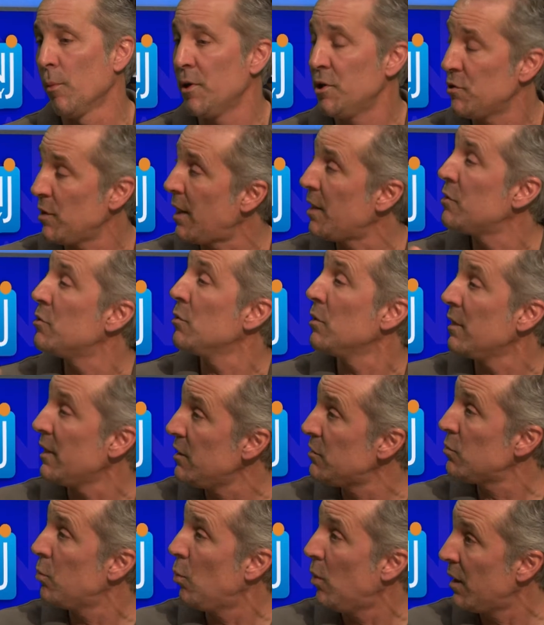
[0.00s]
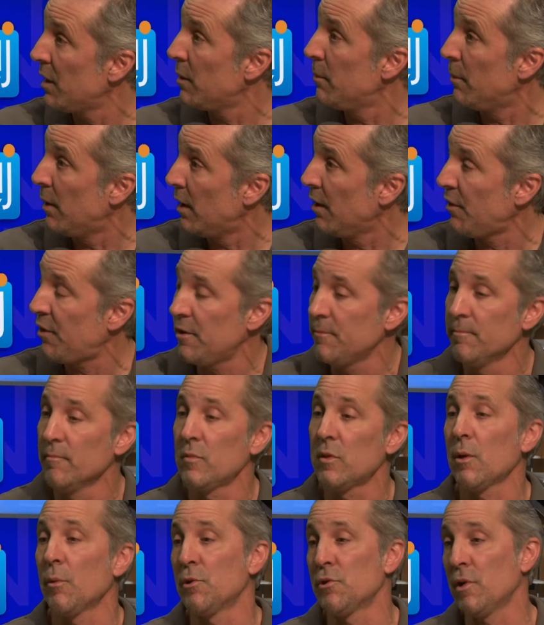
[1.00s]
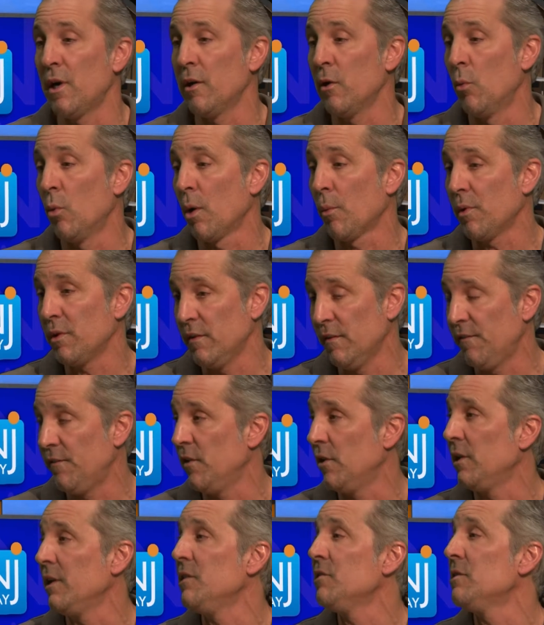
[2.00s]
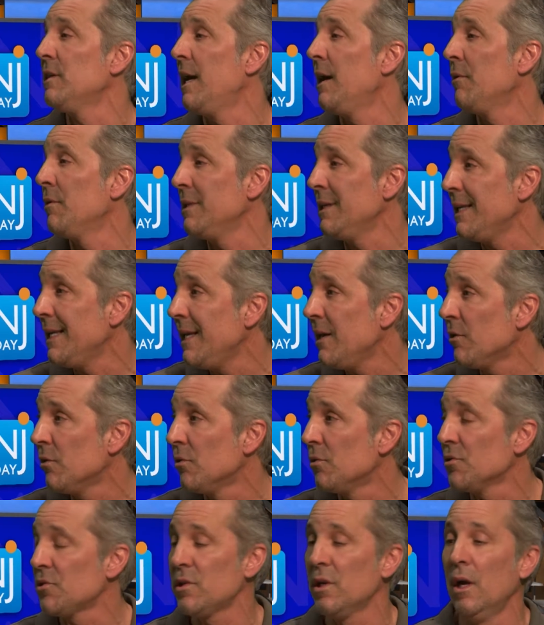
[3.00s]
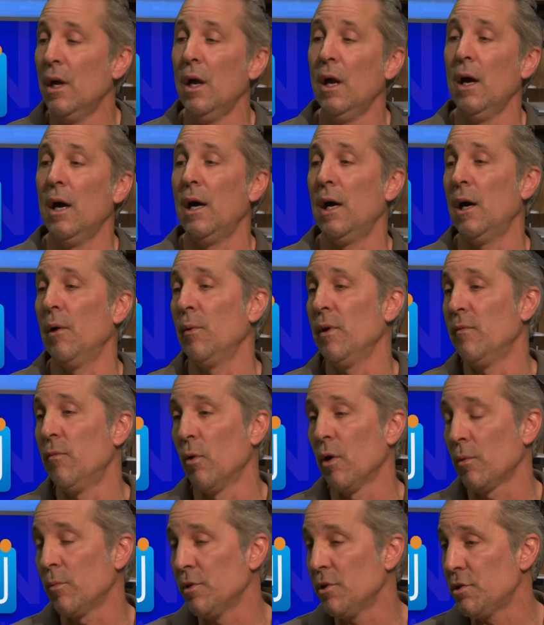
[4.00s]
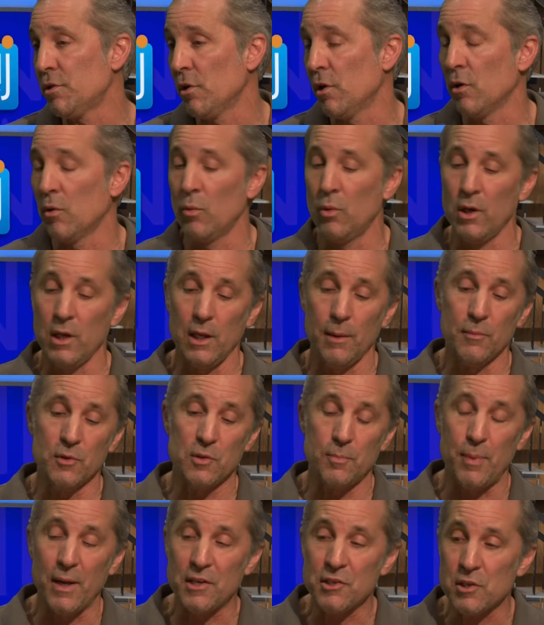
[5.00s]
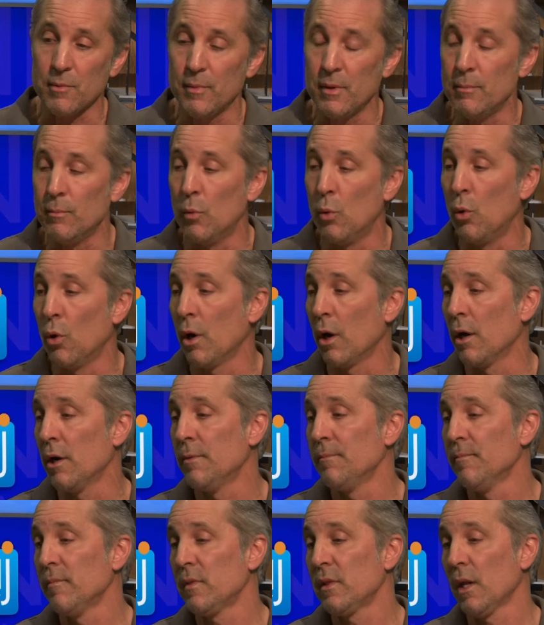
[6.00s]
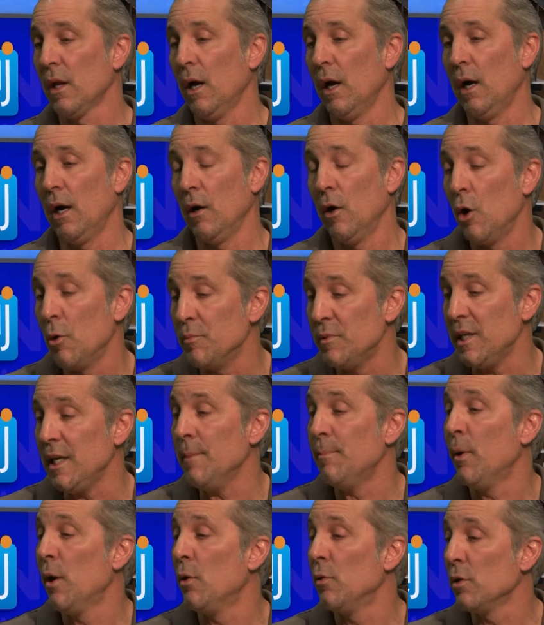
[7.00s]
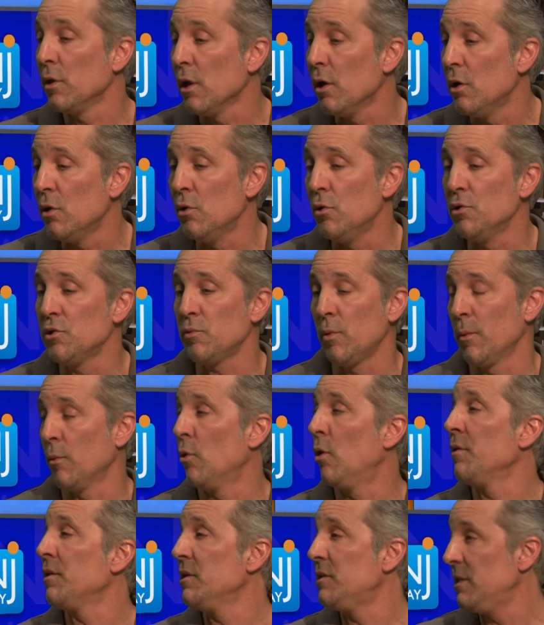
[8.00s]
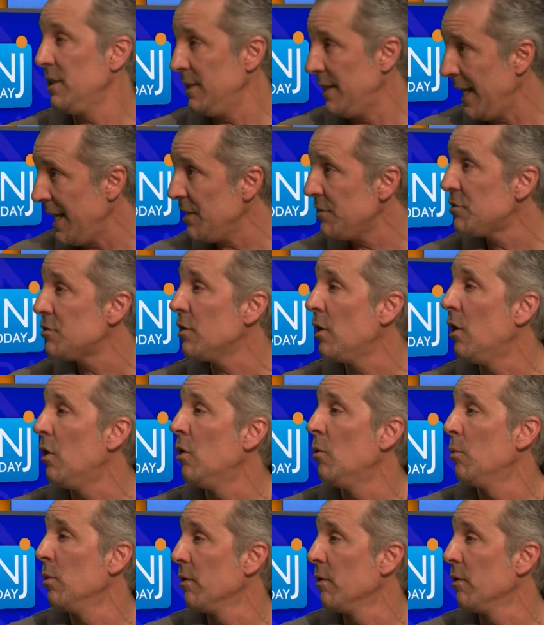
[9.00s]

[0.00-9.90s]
We try to do at least one a month. We're trying to work with the Phillies now and the Eagles. We've worked with Sherwin-Williams, Benjamin Moore, Home Depot, Lowe's. We were on the Today Show.